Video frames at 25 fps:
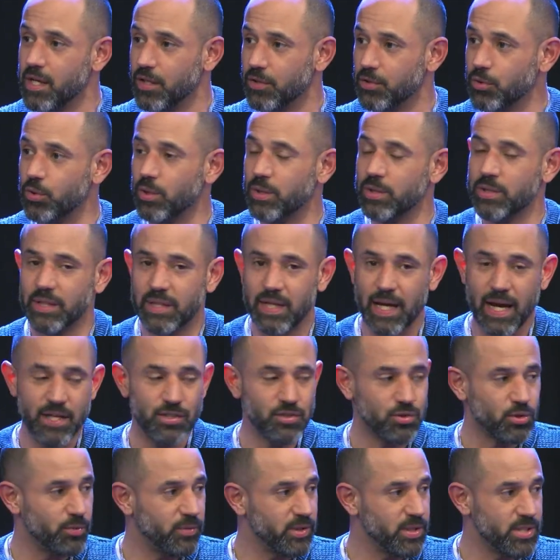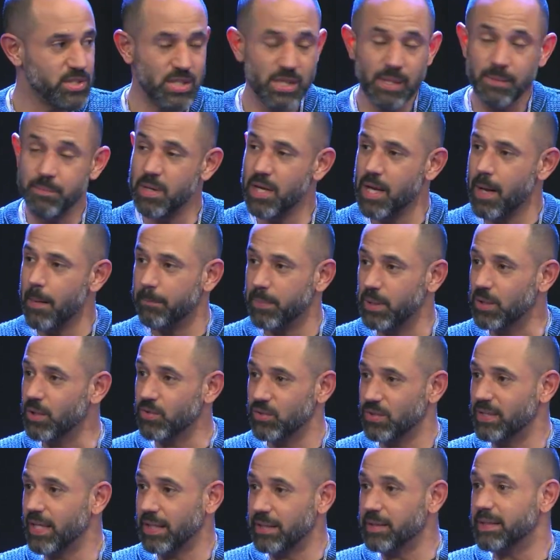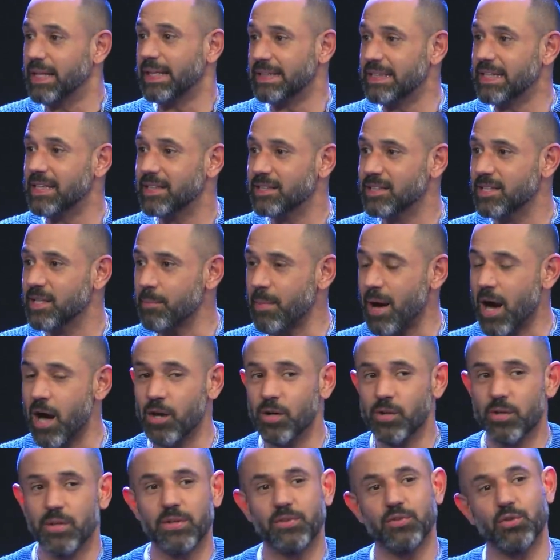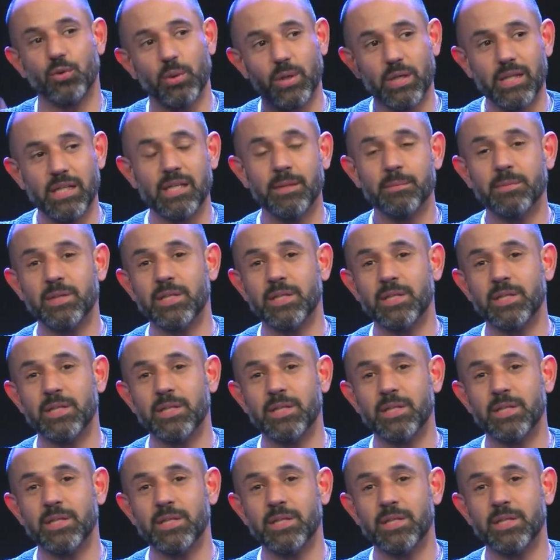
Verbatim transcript: during the Castro regime because they, they needed them out of there. So he and